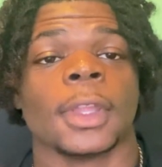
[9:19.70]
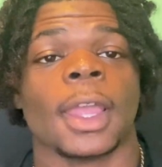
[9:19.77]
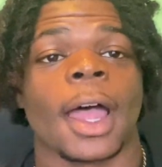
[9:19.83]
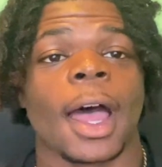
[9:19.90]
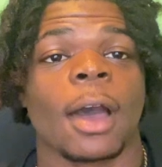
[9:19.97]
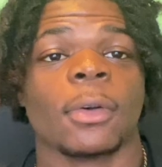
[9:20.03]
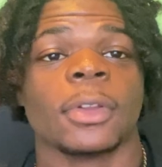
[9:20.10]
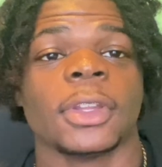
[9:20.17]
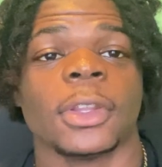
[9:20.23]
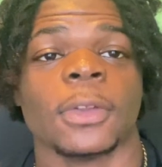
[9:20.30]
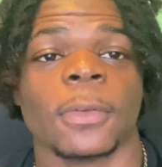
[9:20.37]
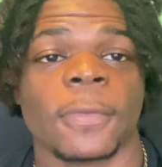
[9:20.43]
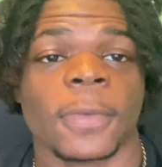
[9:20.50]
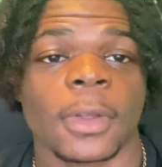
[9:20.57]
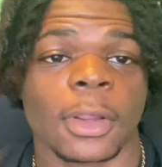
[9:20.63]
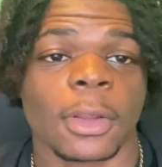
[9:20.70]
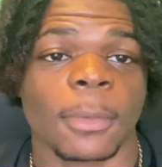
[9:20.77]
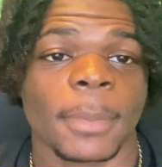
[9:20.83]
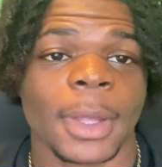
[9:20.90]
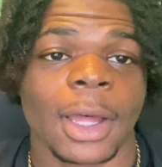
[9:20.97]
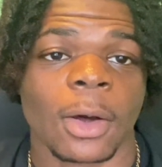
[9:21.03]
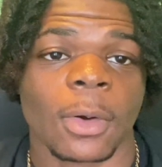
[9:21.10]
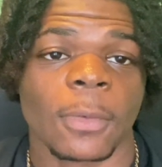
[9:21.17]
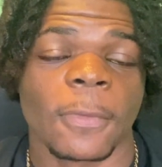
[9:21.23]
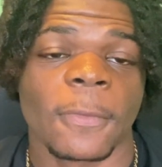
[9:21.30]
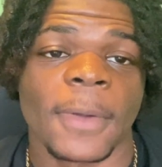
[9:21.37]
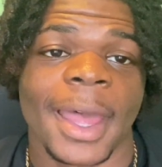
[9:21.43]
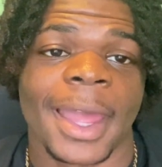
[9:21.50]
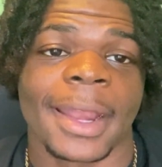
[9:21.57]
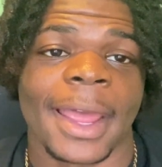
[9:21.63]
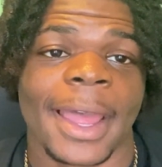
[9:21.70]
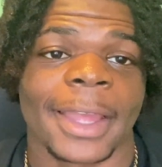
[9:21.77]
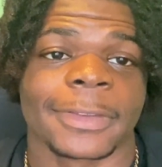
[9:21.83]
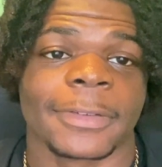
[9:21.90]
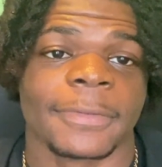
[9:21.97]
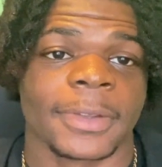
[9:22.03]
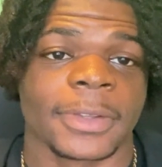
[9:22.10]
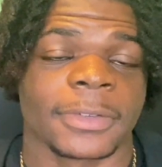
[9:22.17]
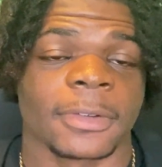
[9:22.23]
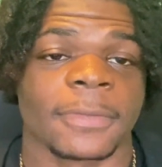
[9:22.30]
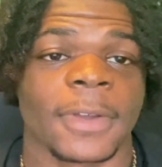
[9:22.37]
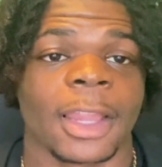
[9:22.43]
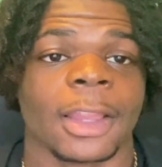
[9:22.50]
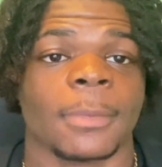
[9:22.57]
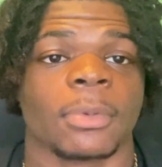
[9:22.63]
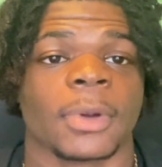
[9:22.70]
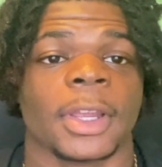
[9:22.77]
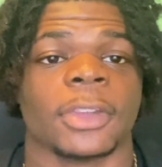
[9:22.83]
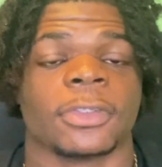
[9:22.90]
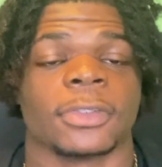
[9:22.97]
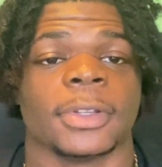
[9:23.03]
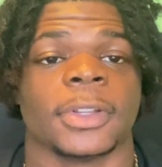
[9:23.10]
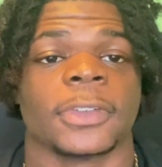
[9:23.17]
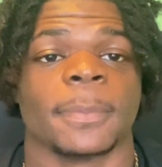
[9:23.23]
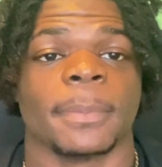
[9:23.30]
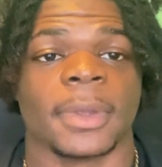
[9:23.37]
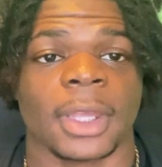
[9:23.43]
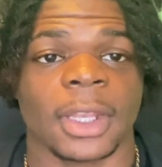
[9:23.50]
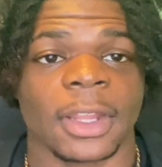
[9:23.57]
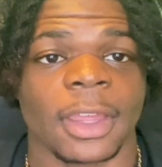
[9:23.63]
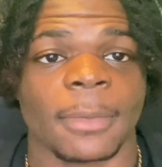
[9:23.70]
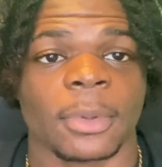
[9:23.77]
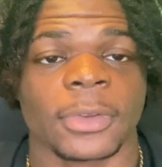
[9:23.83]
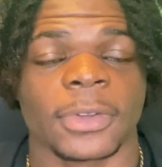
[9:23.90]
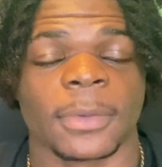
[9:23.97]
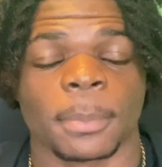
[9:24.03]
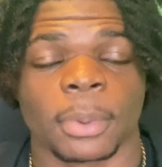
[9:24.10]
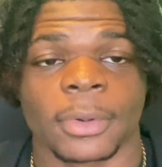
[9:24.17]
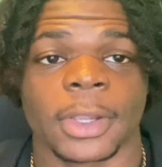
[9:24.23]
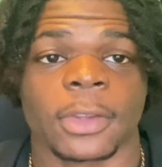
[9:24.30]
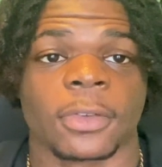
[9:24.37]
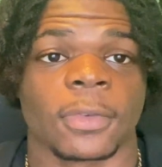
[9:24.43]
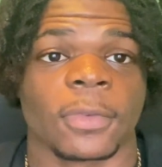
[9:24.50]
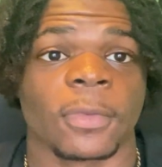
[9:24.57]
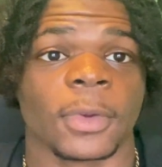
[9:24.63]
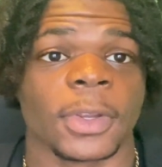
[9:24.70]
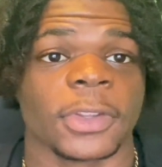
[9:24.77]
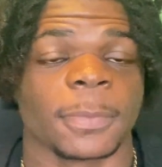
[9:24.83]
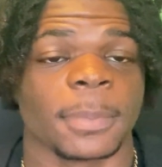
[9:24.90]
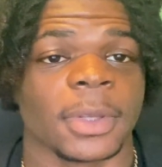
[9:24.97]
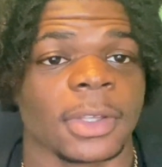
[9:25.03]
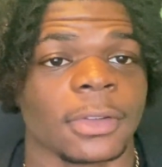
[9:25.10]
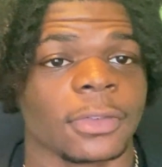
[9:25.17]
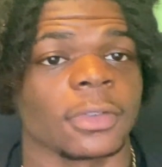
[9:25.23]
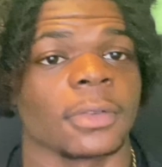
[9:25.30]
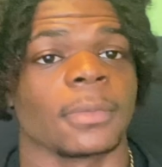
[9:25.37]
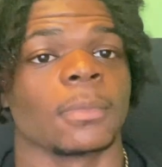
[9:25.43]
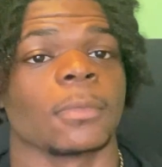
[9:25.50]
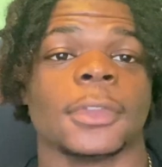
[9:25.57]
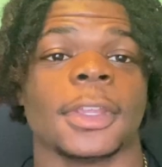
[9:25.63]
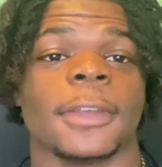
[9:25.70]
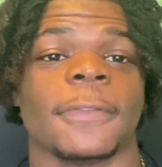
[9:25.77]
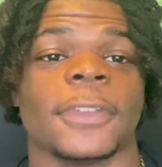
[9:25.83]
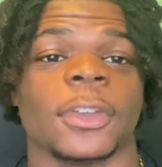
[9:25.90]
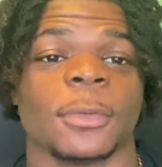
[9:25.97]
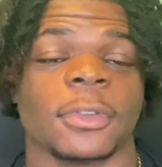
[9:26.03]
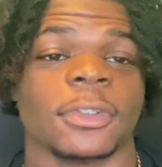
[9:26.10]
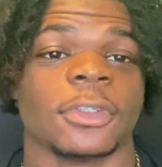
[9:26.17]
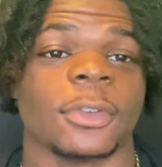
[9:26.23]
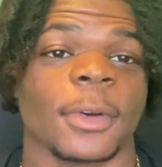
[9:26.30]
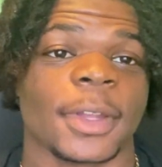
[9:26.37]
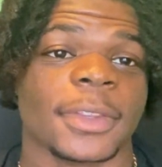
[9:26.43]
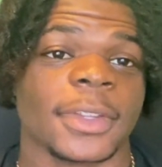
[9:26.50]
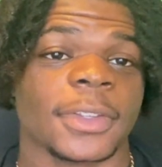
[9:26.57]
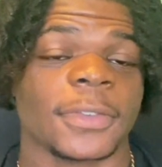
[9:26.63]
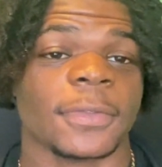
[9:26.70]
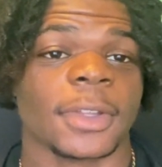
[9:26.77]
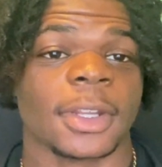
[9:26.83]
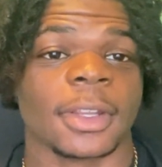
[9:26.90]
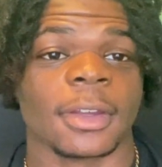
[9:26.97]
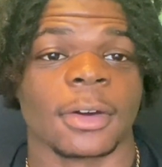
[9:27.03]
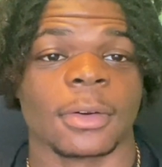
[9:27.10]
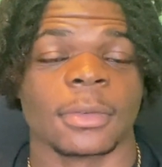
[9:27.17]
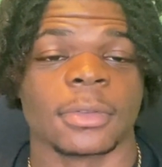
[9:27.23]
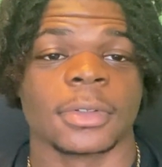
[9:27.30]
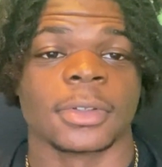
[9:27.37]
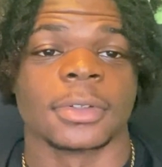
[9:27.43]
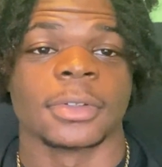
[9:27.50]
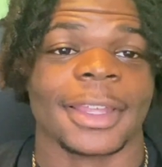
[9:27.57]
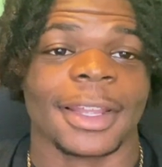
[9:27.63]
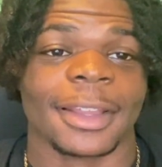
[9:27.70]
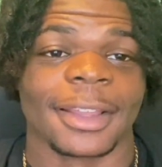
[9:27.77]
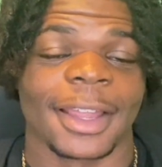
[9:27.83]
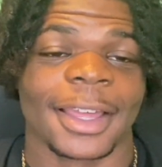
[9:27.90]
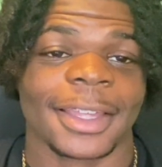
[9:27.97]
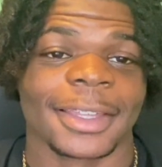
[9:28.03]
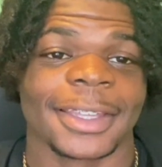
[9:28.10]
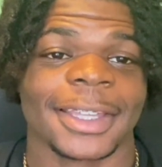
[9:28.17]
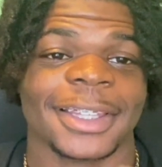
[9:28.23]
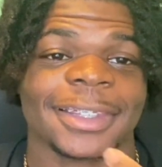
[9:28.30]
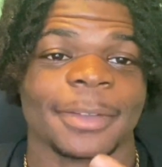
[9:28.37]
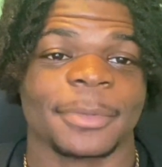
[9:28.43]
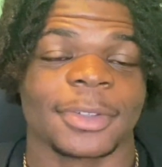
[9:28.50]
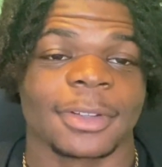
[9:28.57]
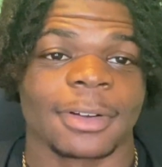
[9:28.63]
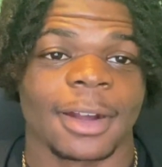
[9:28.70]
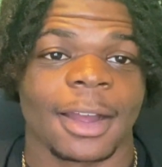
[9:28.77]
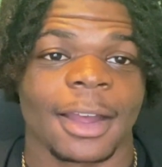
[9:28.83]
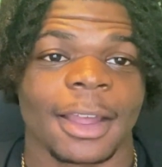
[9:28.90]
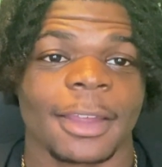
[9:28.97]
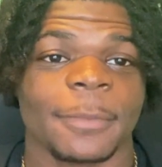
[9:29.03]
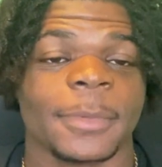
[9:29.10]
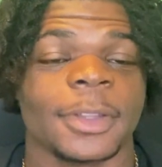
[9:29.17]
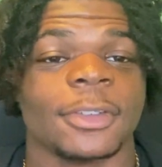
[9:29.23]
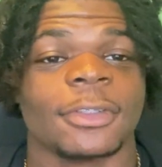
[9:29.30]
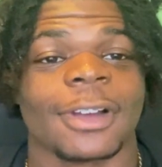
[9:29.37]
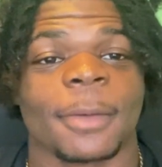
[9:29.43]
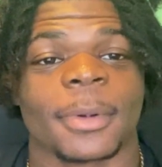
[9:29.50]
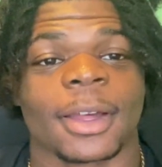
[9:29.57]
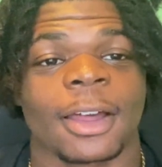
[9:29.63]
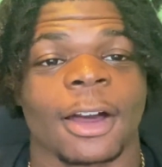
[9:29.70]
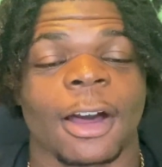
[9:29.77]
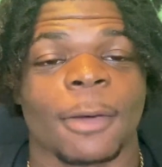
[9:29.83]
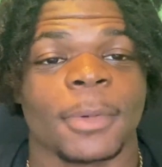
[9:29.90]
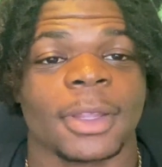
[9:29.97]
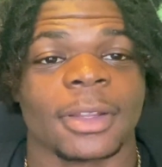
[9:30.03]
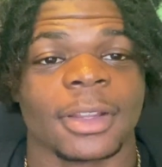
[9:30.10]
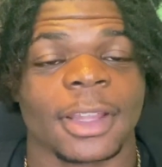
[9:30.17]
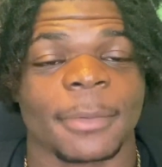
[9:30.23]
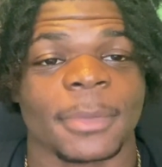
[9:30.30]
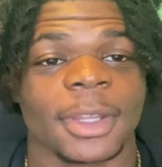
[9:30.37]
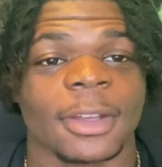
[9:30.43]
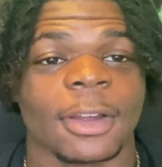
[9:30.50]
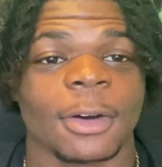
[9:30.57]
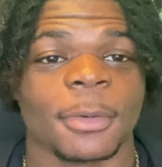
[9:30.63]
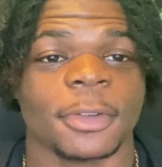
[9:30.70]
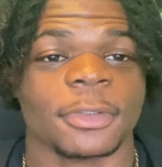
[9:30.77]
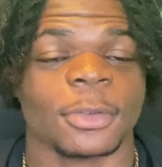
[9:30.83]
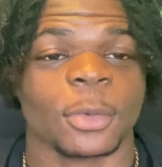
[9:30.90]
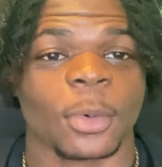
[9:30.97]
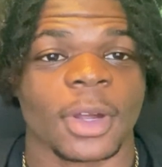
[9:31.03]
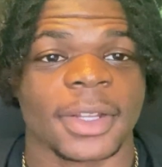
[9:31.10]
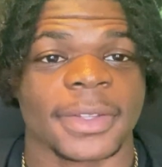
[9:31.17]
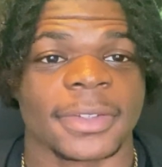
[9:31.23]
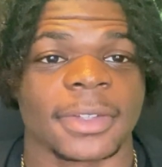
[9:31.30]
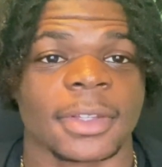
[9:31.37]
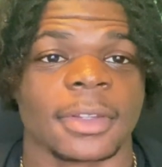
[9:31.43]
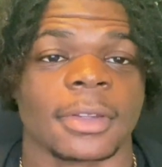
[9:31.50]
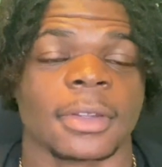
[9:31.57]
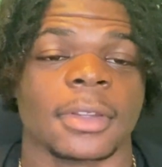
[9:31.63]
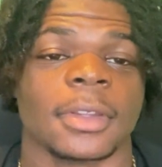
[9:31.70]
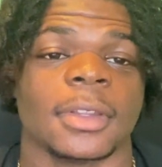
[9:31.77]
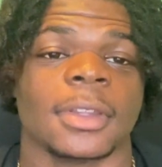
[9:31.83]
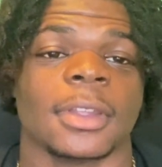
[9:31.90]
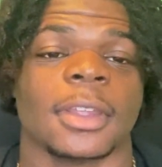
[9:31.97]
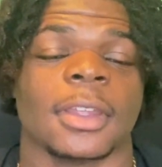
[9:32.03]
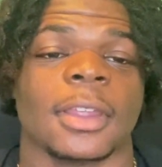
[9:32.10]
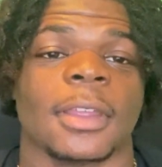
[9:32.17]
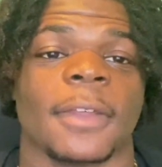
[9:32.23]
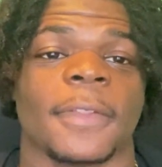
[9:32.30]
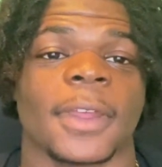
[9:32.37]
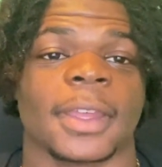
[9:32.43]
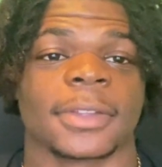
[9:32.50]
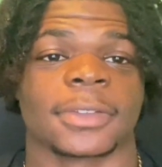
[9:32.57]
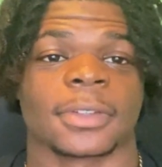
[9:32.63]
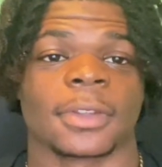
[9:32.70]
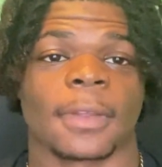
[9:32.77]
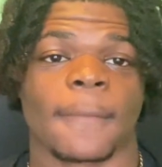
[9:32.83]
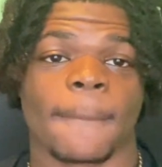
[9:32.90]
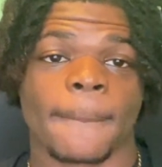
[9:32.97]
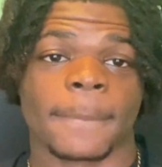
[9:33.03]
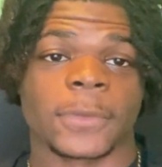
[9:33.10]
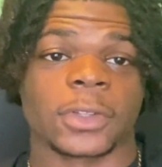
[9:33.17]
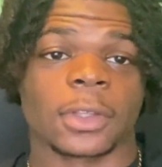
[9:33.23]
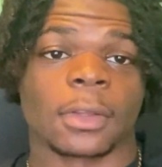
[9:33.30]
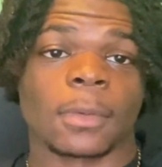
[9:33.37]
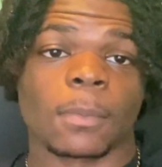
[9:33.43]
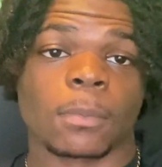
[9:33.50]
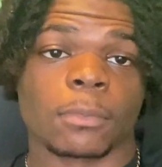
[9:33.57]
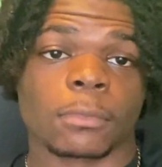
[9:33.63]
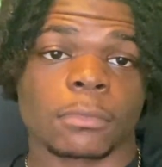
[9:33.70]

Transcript: How do you feel about fat activists and fat liberationists being able to preach free speech? If you enjoyed this video, hit like, hit subscribe, and drop a comment and let me know what you'd want to see. Thanks. See ya.